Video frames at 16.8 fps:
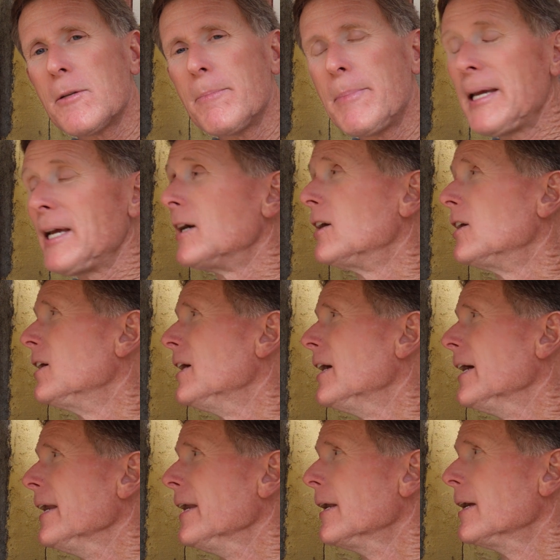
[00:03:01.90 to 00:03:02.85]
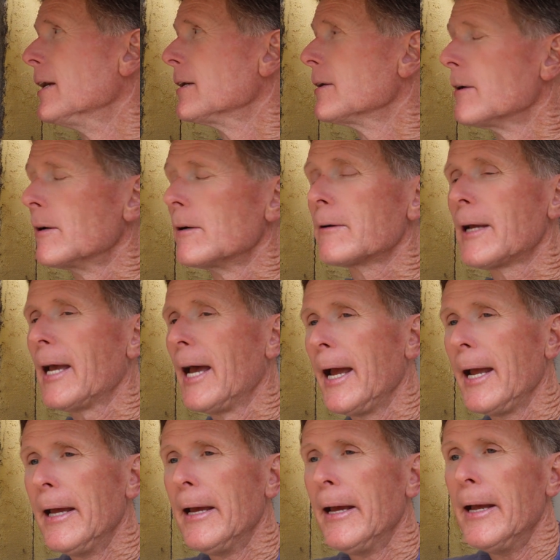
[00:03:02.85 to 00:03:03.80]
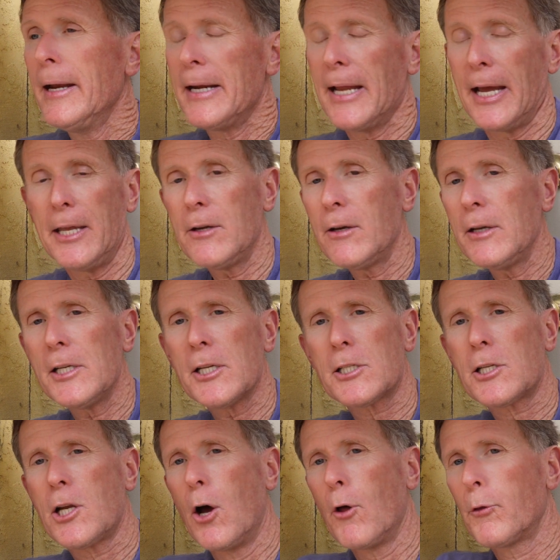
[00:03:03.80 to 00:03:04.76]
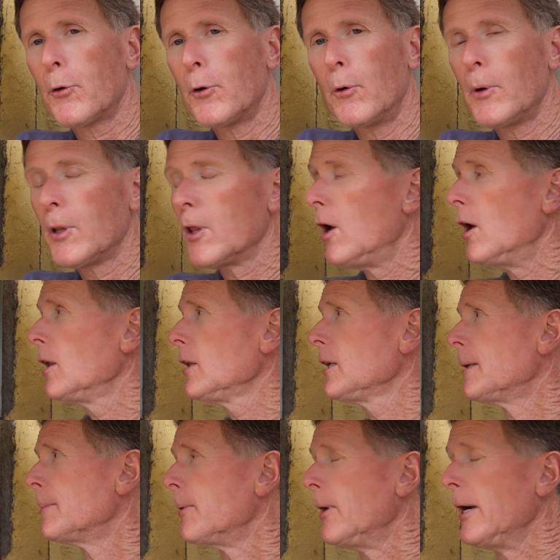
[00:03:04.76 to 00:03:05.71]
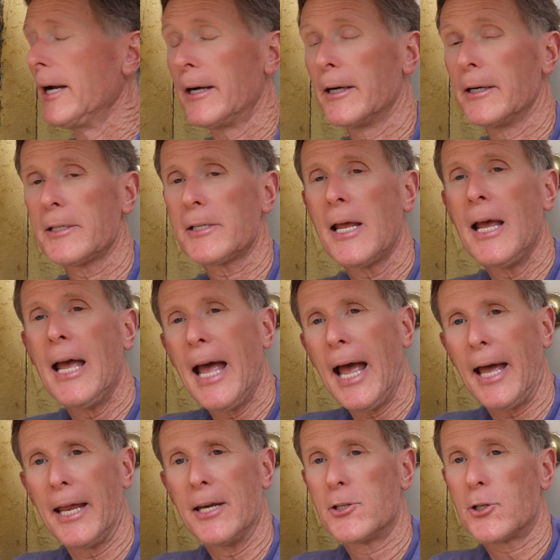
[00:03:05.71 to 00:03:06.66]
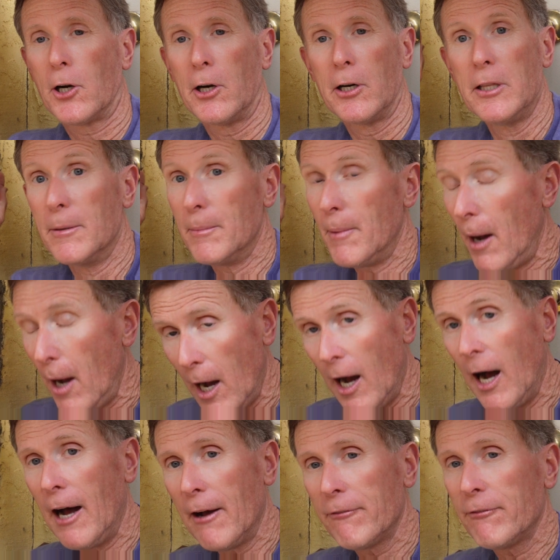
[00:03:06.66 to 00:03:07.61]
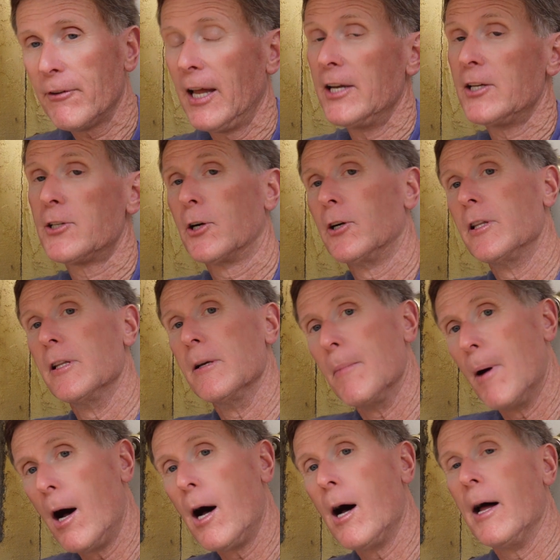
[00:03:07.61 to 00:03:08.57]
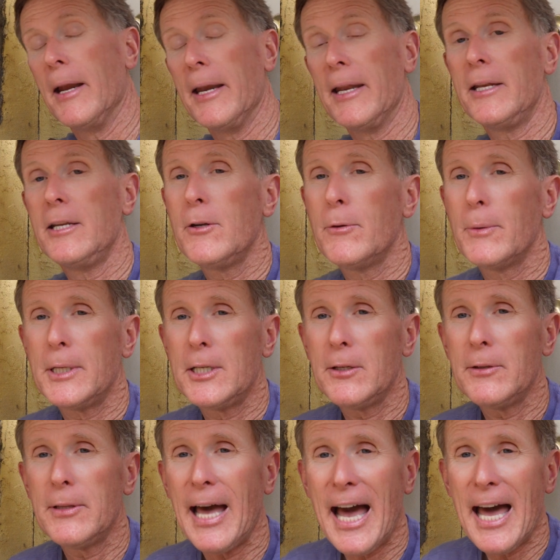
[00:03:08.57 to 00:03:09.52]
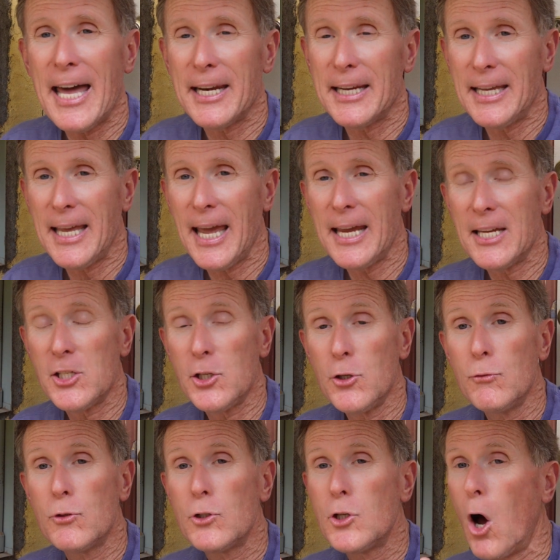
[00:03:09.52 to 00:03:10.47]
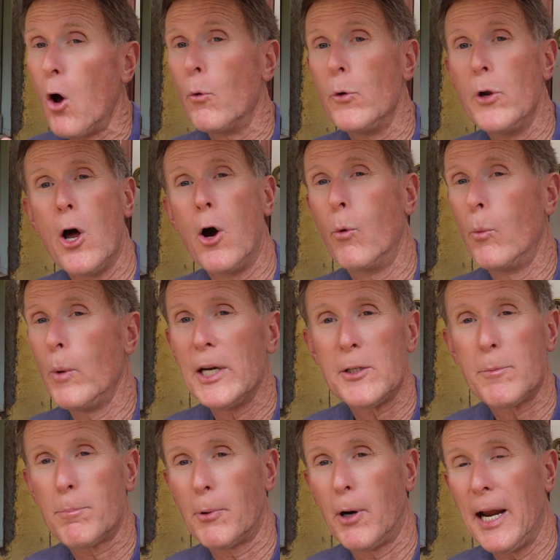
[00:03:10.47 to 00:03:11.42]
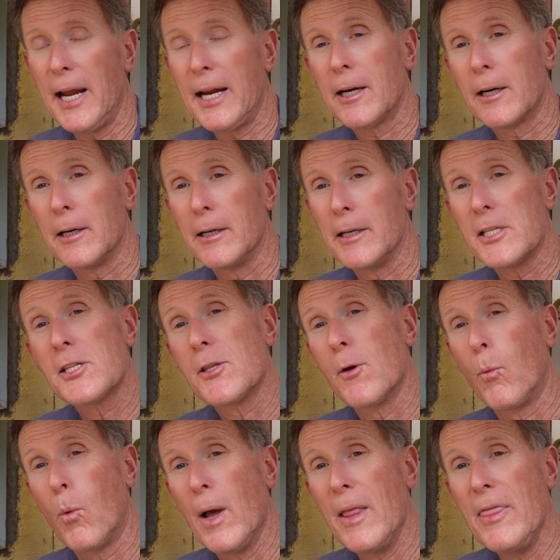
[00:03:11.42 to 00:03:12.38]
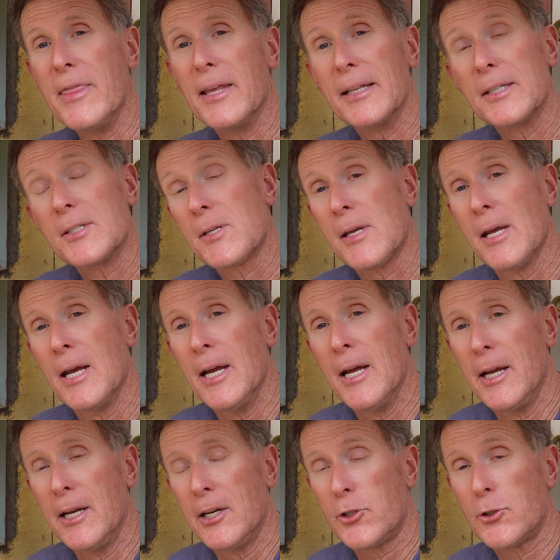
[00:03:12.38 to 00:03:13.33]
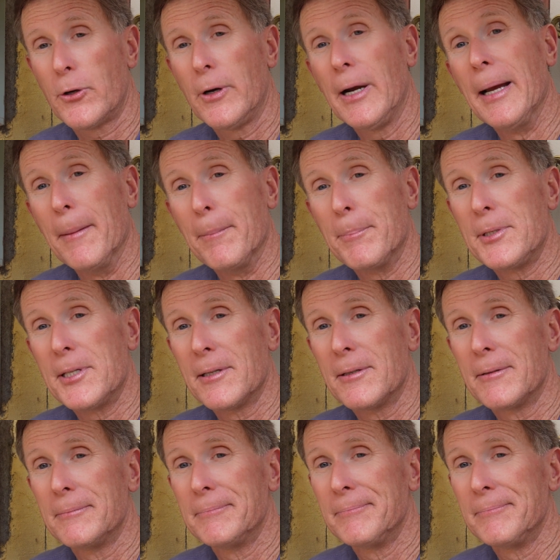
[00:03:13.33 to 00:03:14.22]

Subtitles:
to be on. Okay, now you can just go through with all your breakers and turn them off and turn them on, and you would do that in case you don't know which breaker is the one that's tripped.